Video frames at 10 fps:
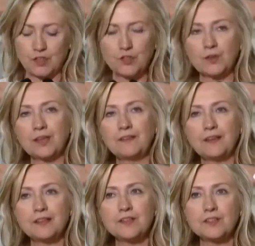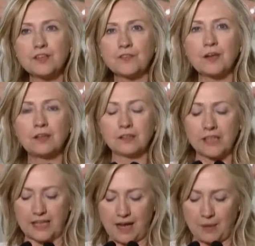During these difficult
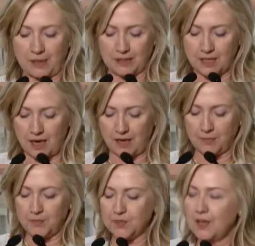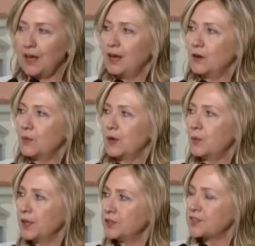economic times, we
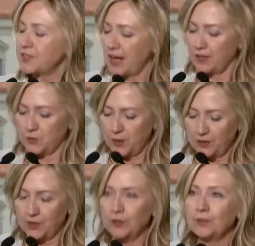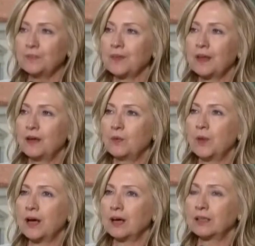will stand with you.
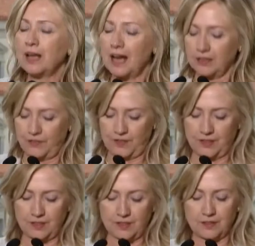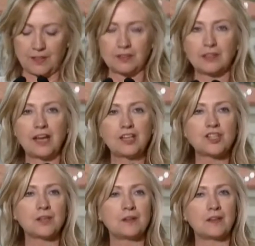We are confident that the
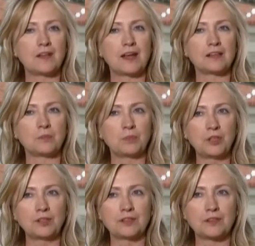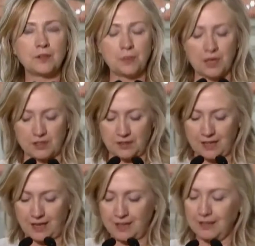nation that built the
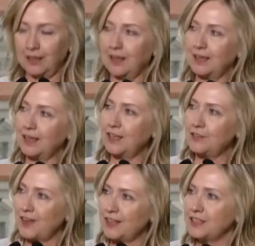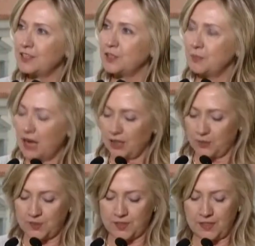Parthenon, invented
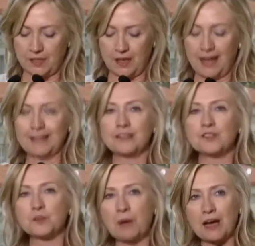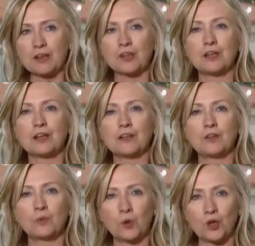democracy, and inspired
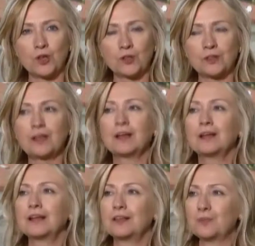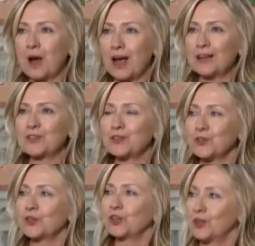the world can rise
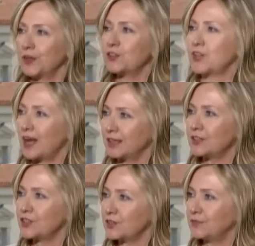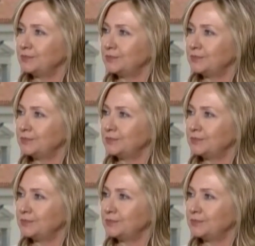to the current challenge.